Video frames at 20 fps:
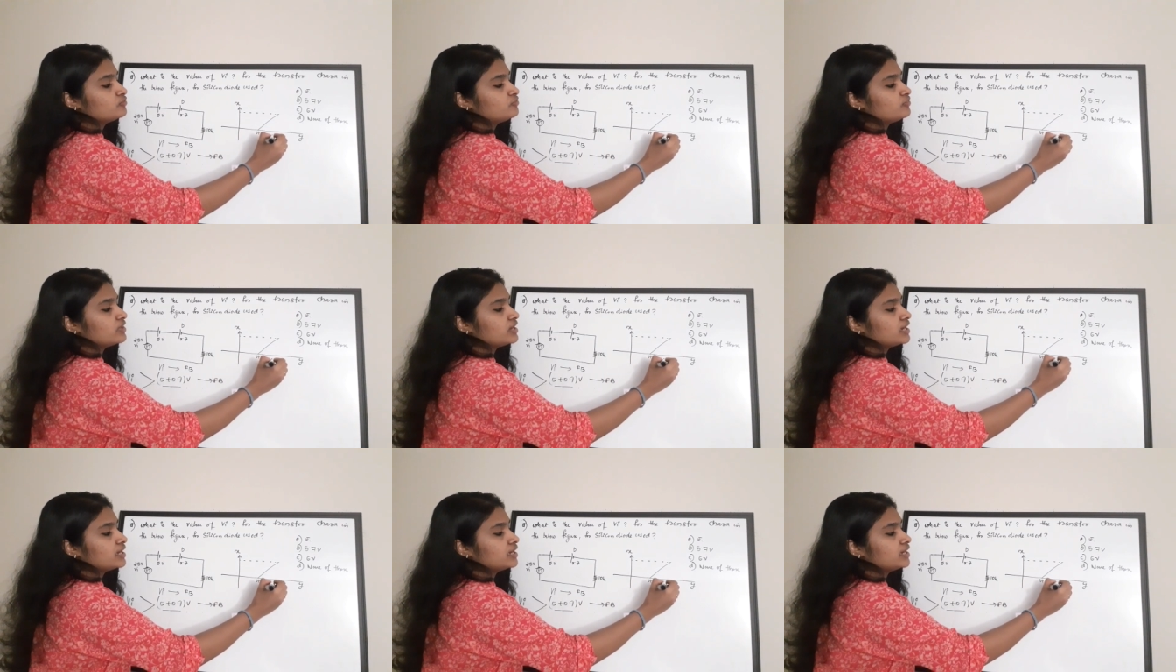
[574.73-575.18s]

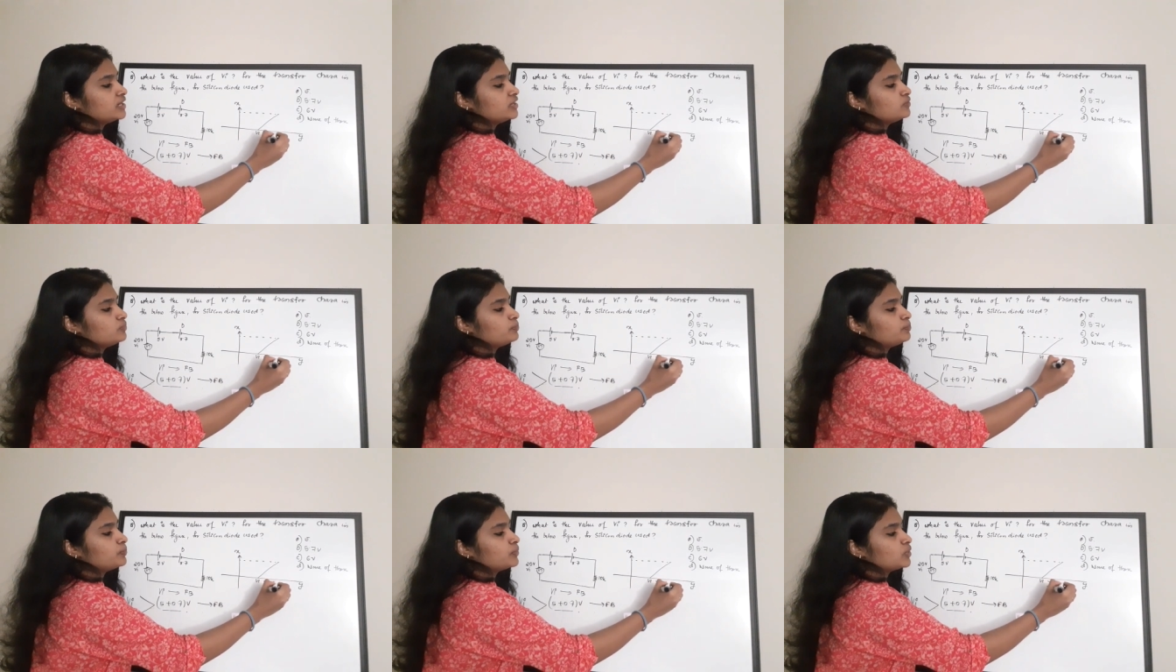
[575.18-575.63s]

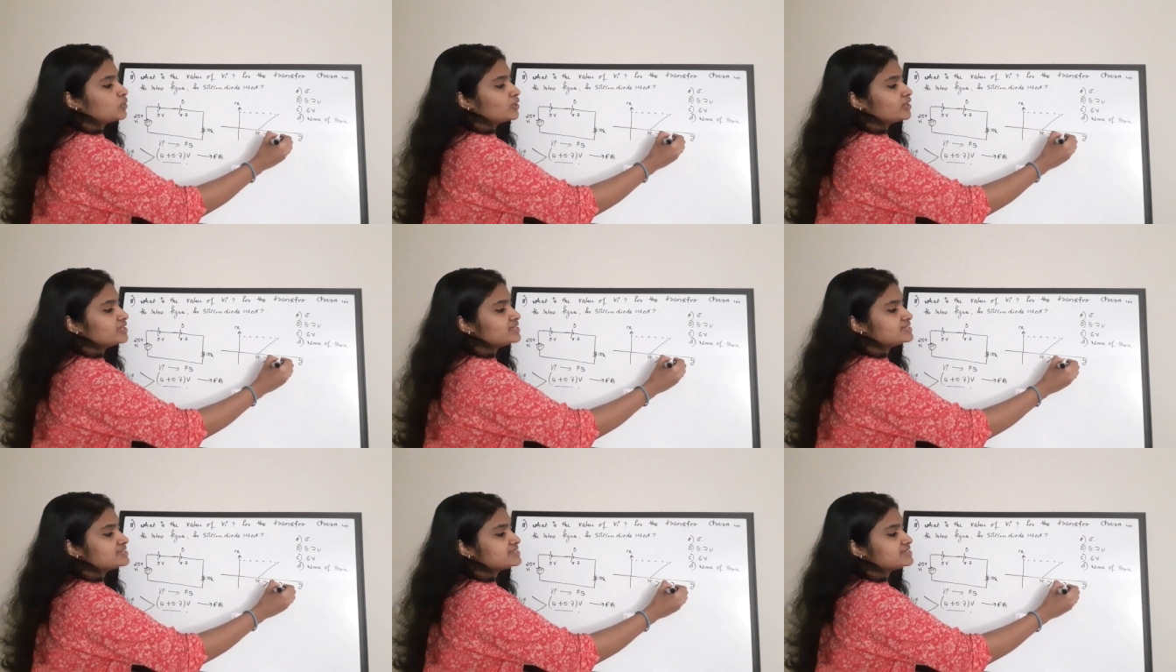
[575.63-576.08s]

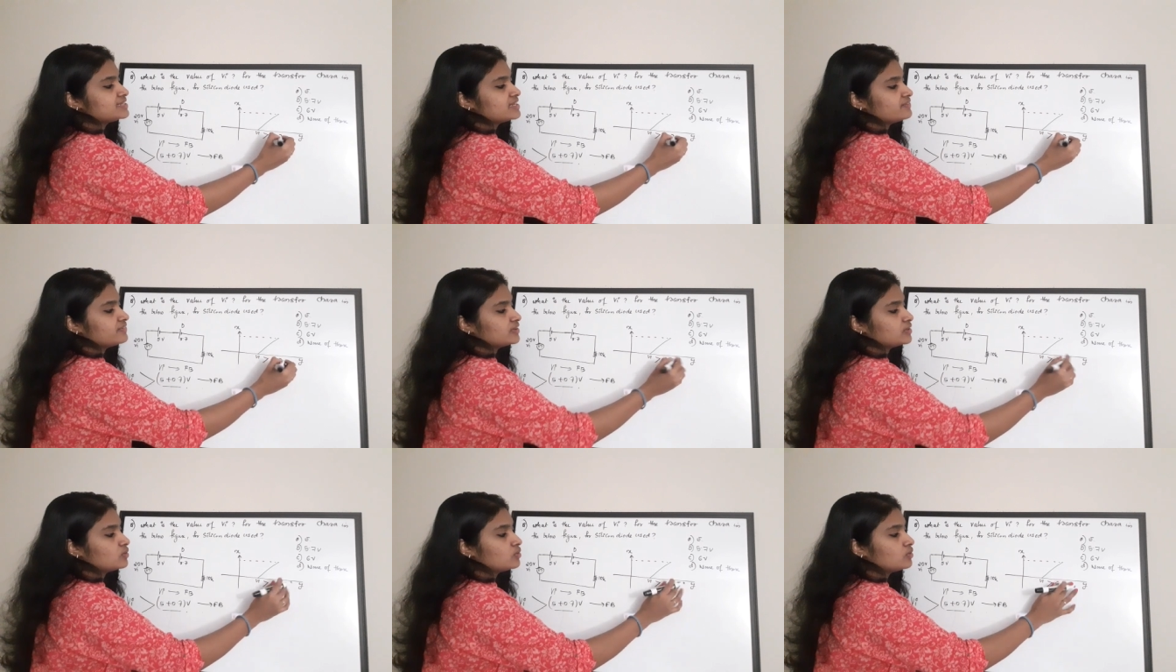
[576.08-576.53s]

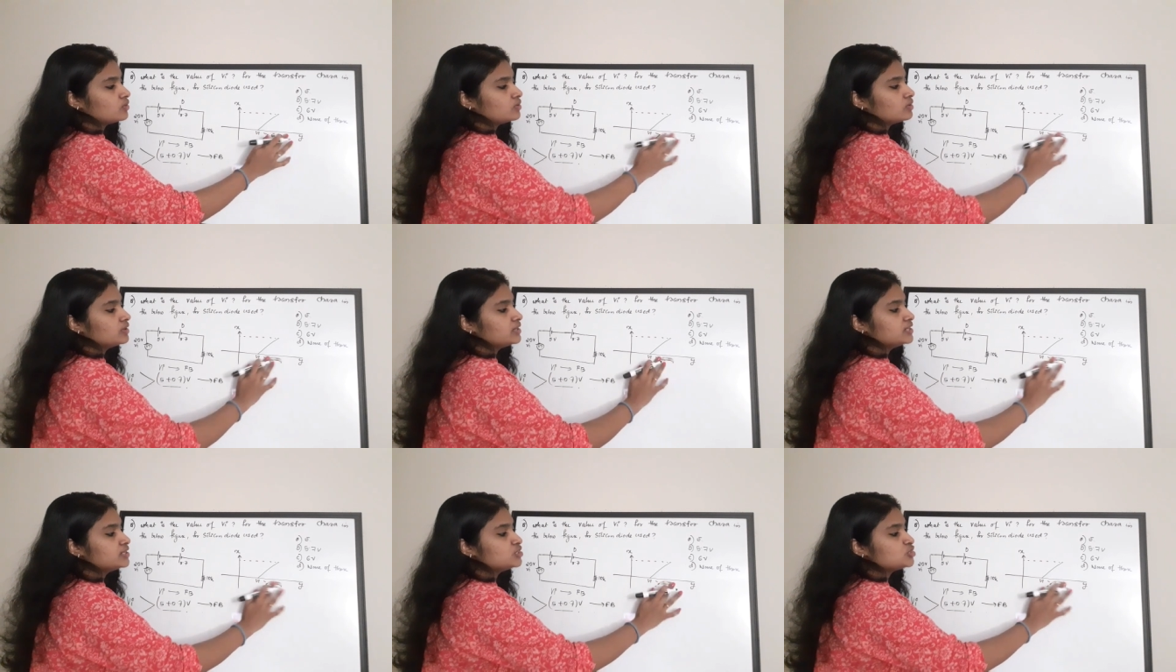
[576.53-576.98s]
5.7
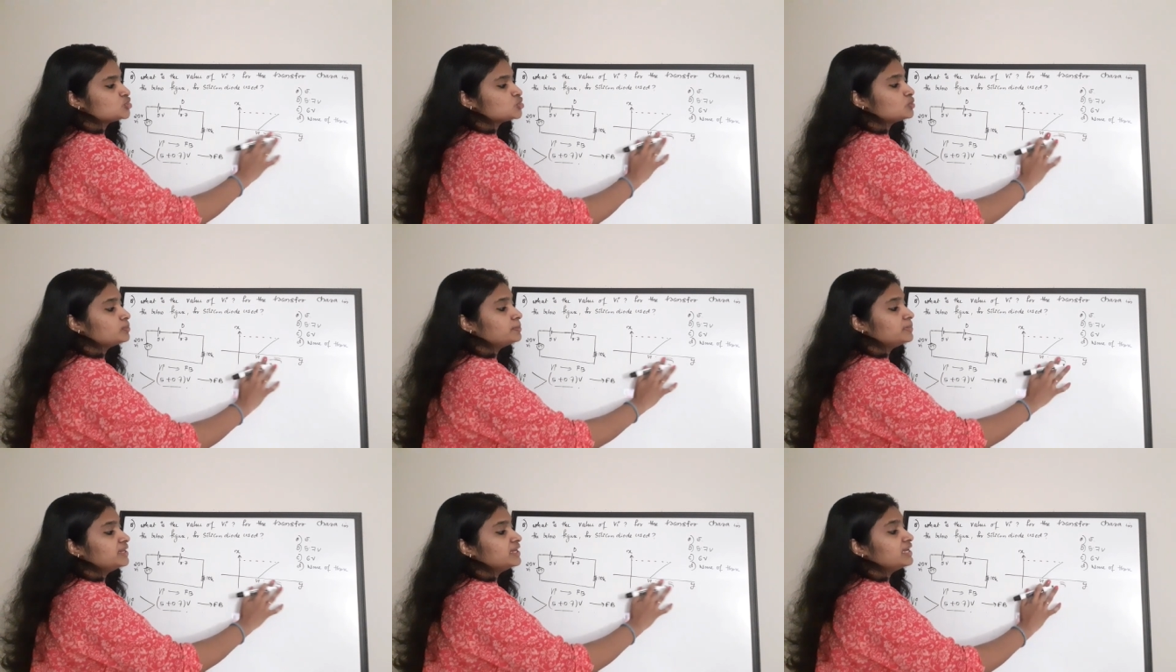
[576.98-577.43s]
or it
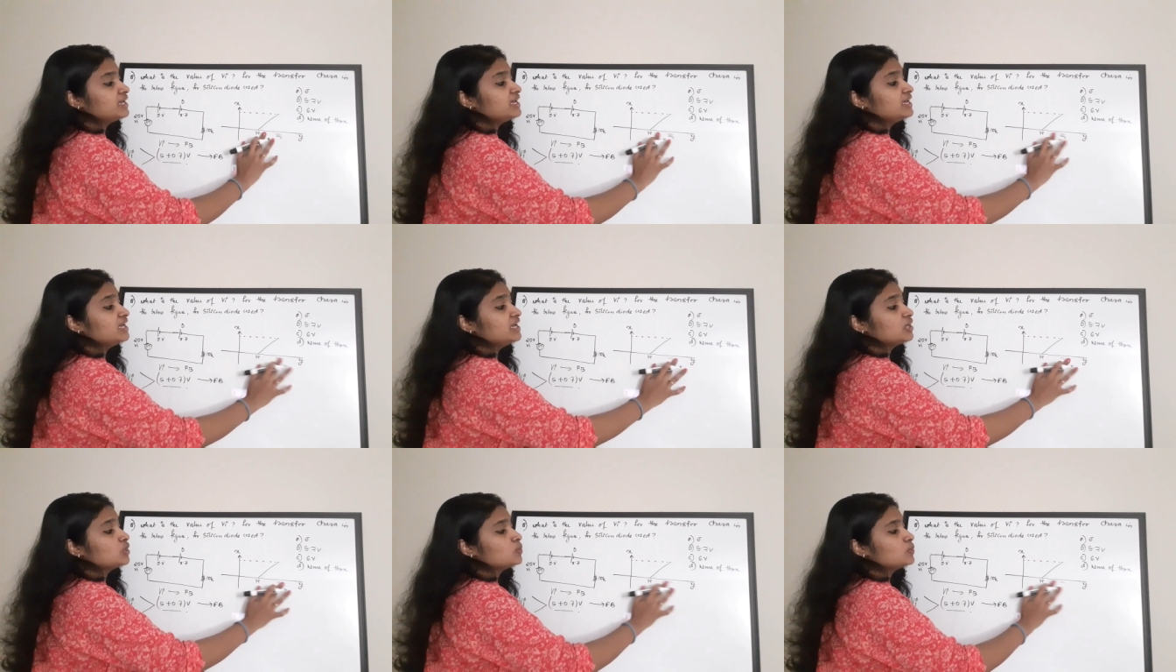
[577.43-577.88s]
should be
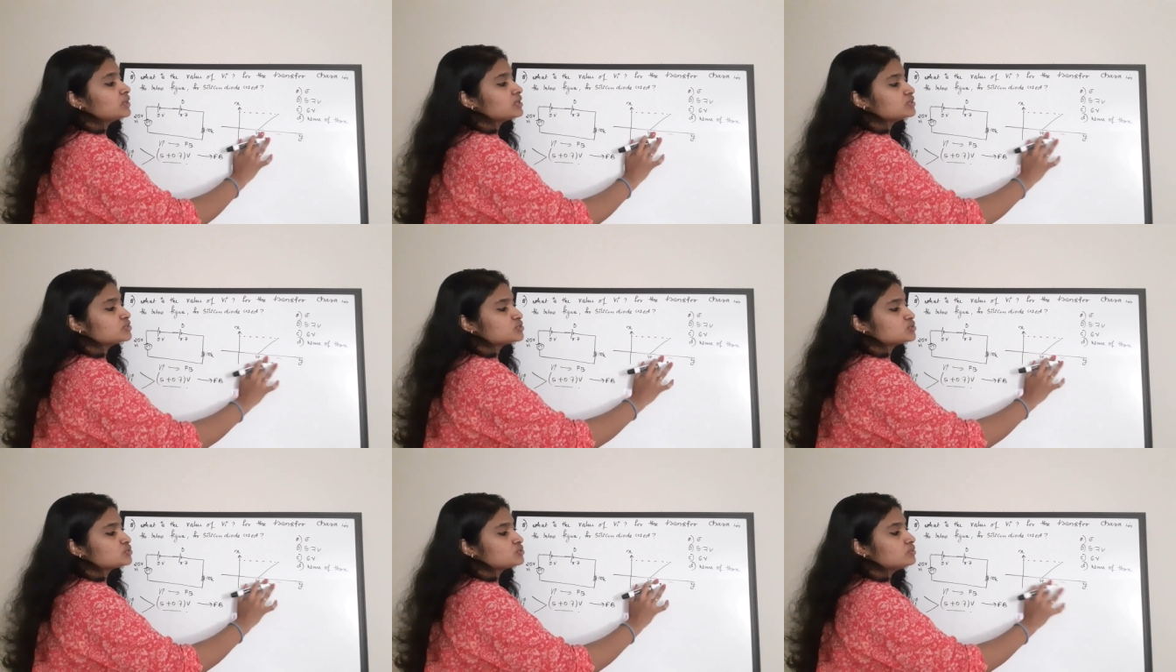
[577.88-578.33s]

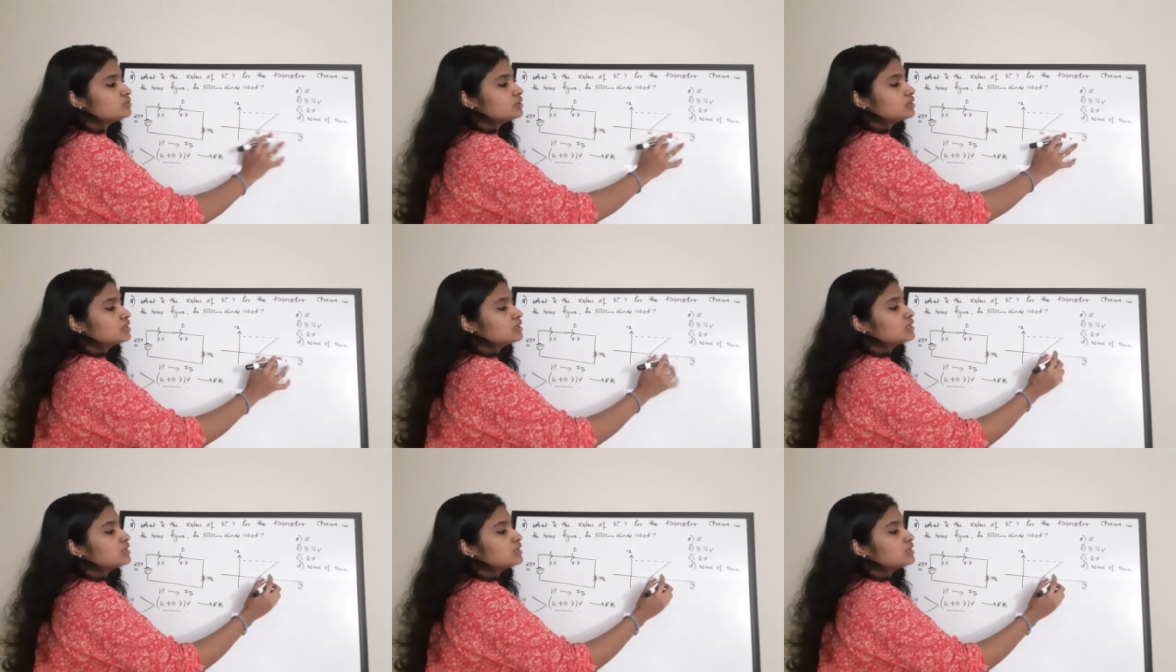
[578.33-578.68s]
equal to